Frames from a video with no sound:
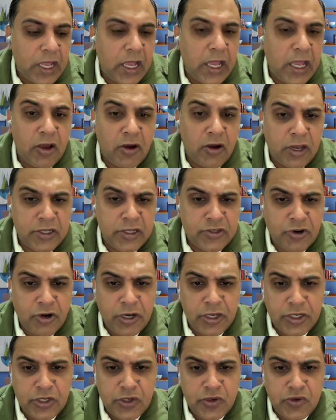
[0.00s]
high
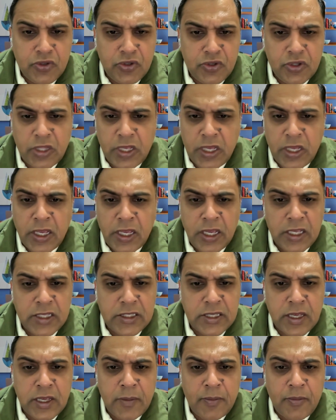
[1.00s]
cholesterol issues. So there
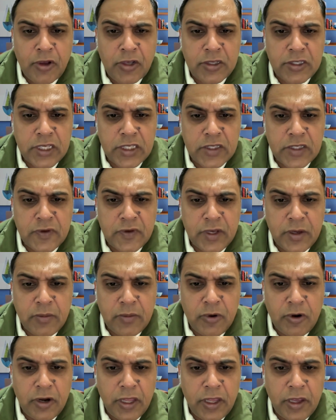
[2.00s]
is a process where
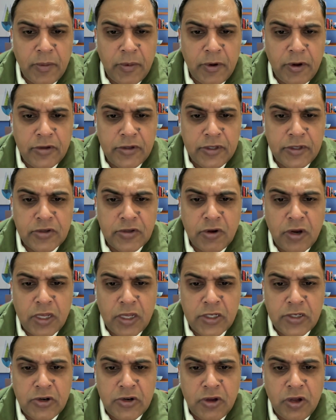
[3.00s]
body produces
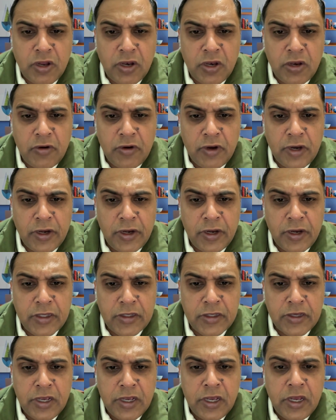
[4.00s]
cholesterol. It
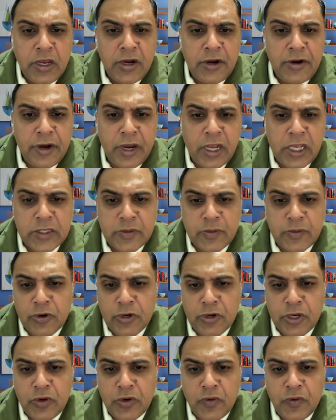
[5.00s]
is
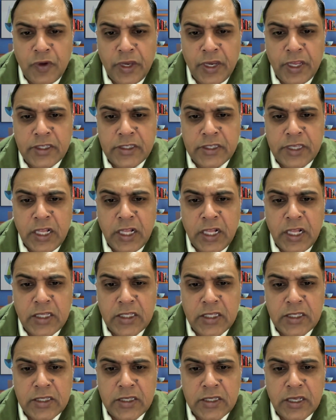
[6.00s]
transported to various
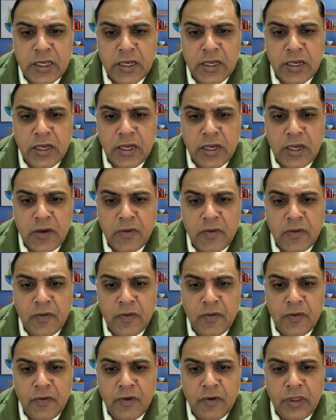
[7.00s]
cells.
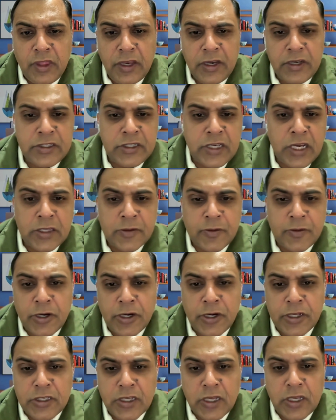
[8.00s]
When it's
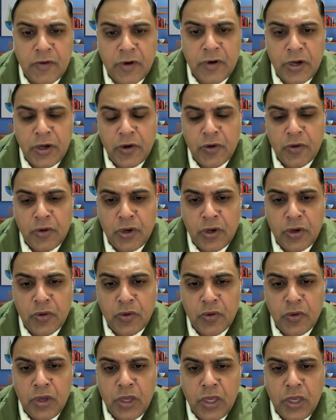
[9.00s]
transported, it is converted
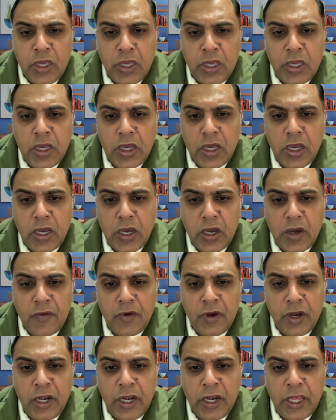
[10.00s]

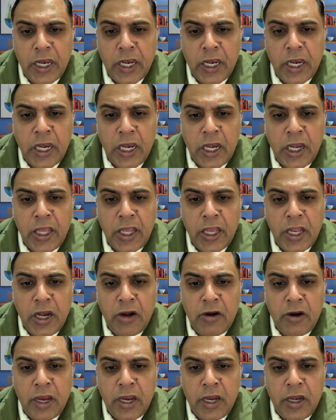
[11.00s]
VLDL and
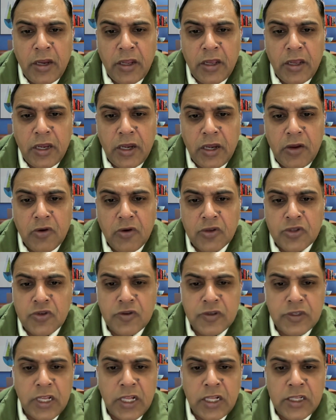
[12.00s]
LDL, right? It goes
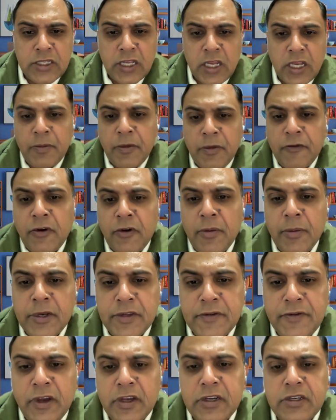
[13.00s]
to cell perform
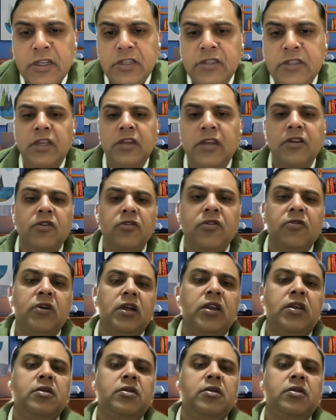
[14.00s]
its functions, and